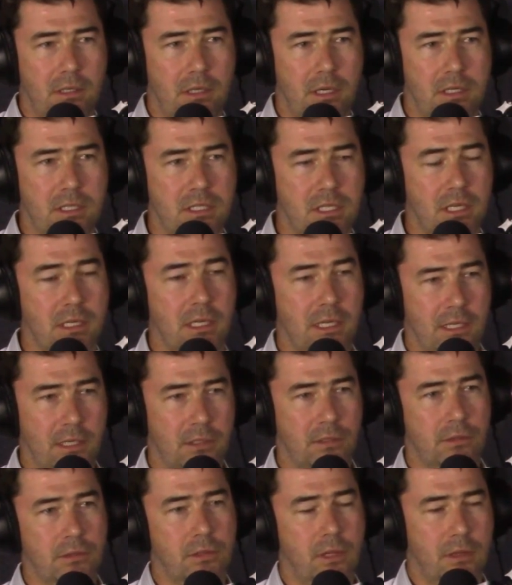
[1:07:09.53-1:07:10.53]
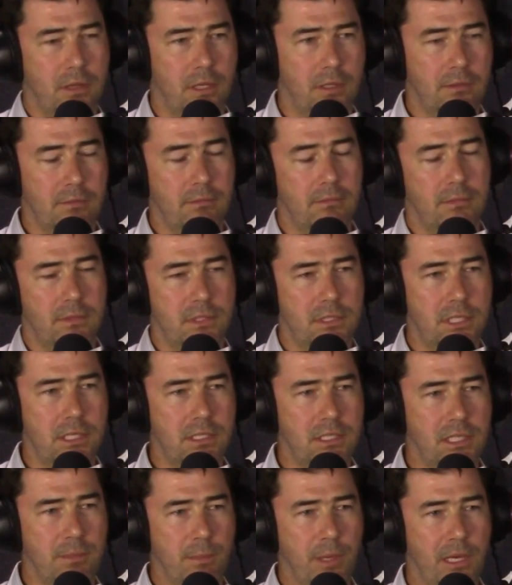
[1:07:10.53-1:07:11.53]
and suddenly you're, the
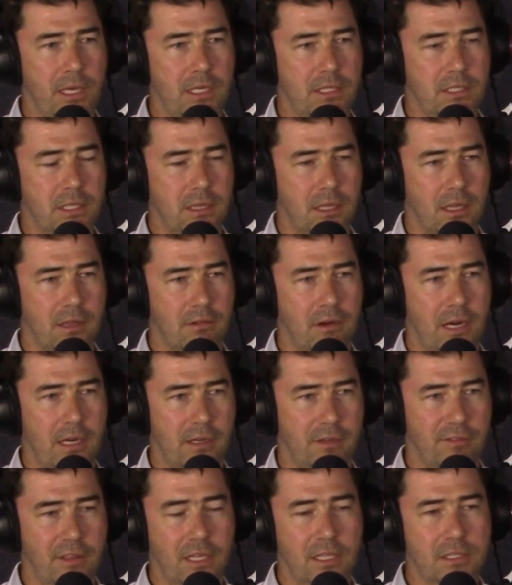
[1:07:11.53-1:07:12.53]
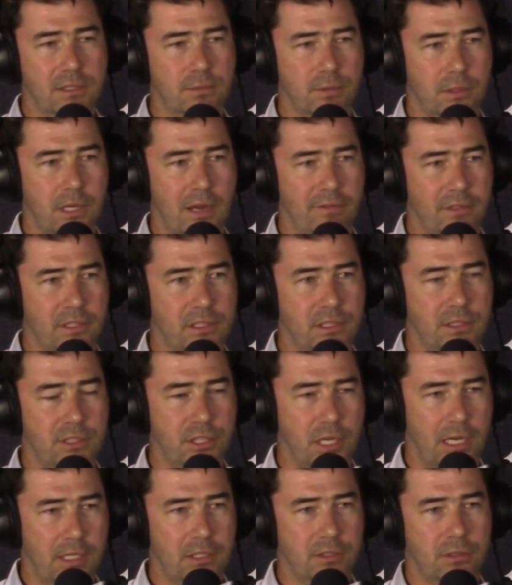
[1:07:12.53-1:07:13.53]
TTPs at the other end of this were having to
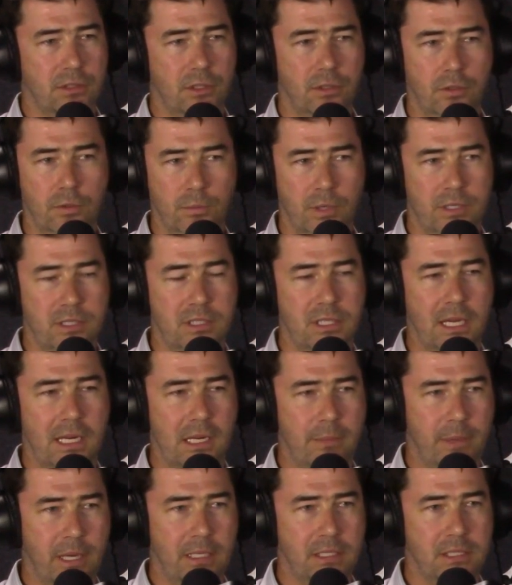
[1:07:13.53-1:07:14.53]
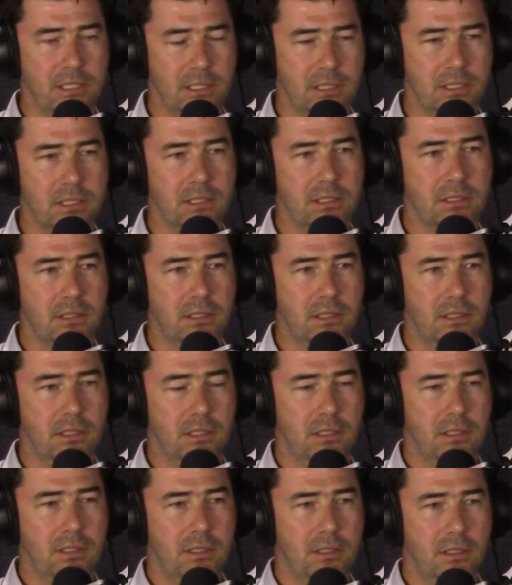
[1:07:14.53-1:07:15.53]
change on an almost daily basis
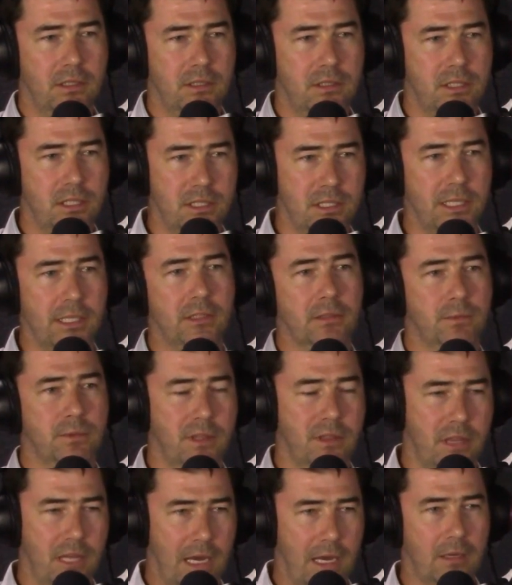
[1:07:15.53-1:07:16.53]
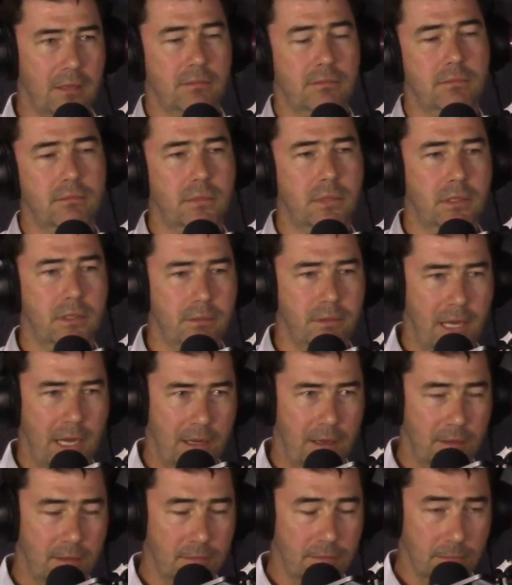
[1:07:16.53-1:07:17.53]
to deal with that
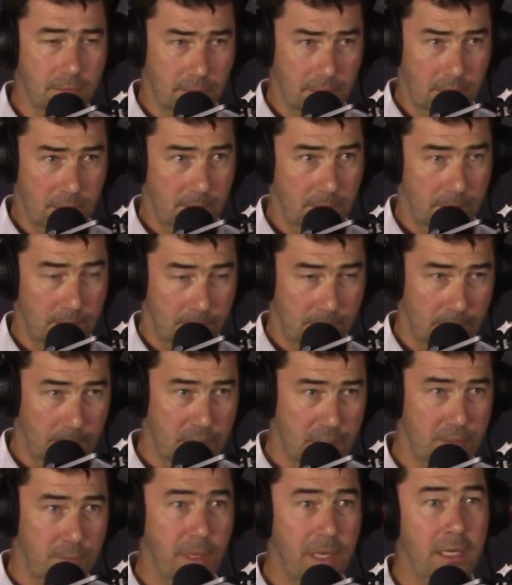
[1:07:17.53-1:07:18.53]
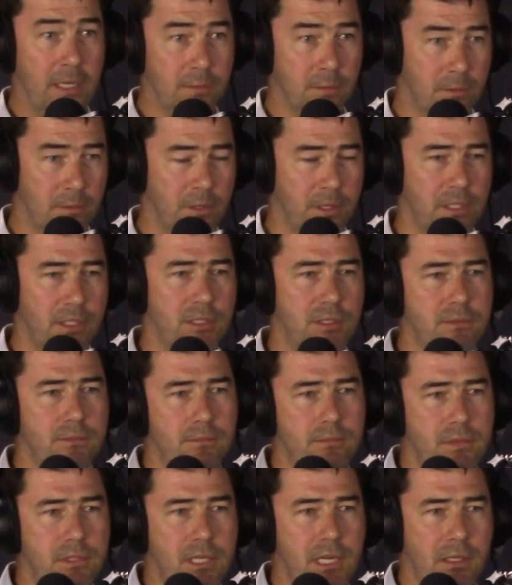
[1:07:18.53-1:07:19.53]
that speed with which
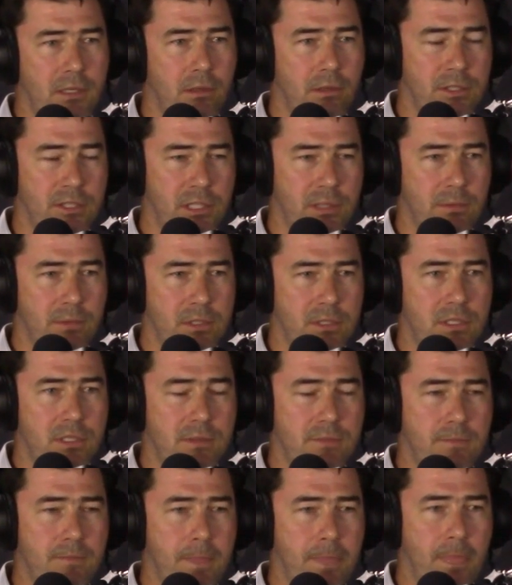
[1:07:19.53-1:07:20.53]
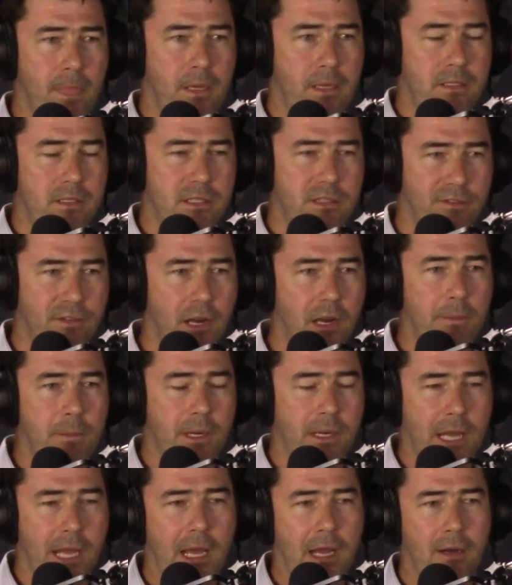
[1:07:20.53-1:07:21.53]
technology was
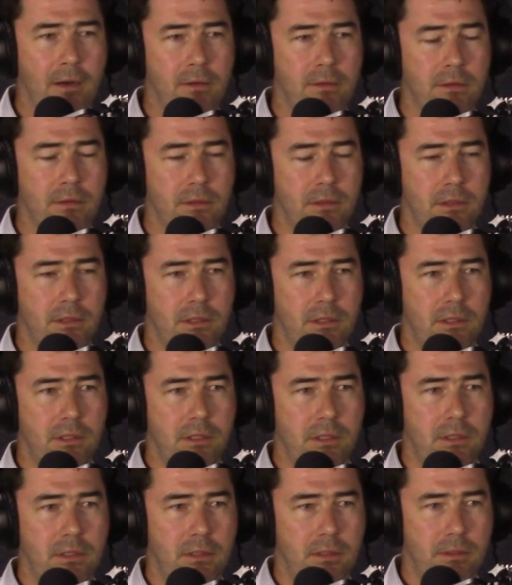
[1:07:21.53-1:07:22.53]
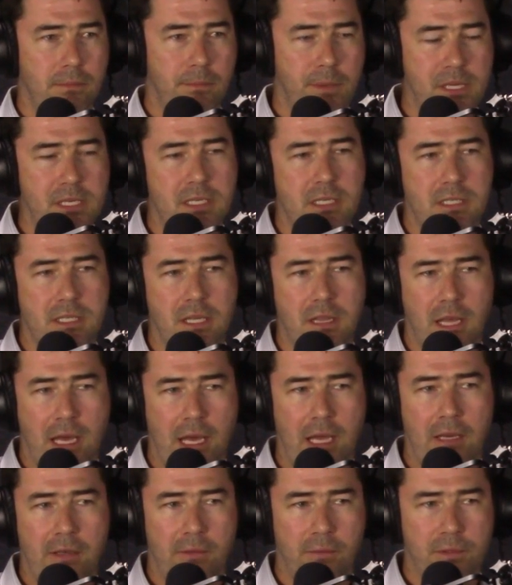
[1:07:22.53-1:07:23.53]
developing how business at that
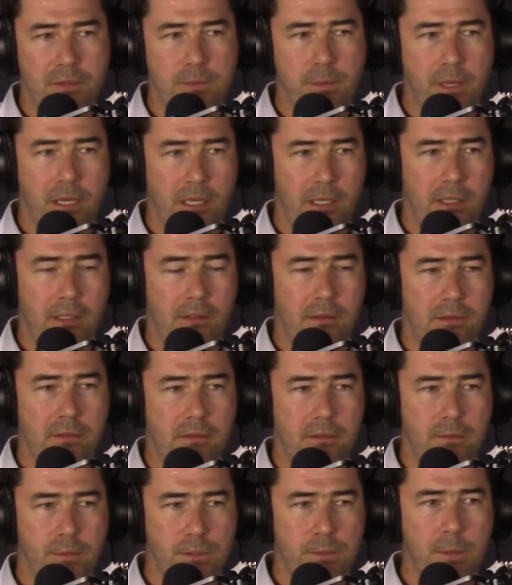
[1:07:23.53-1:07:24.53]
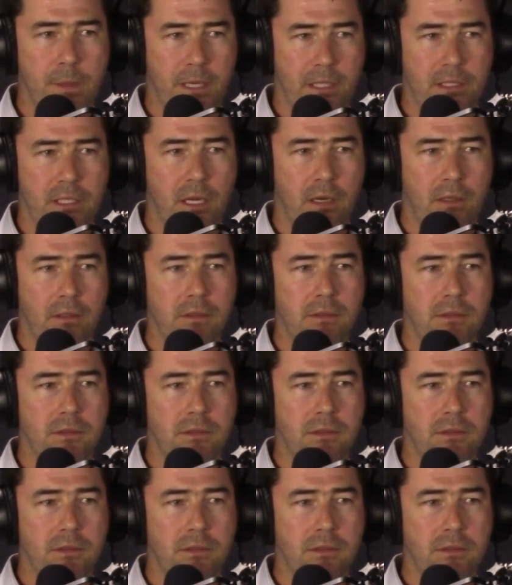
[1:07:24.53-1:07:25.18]
end was being was being done.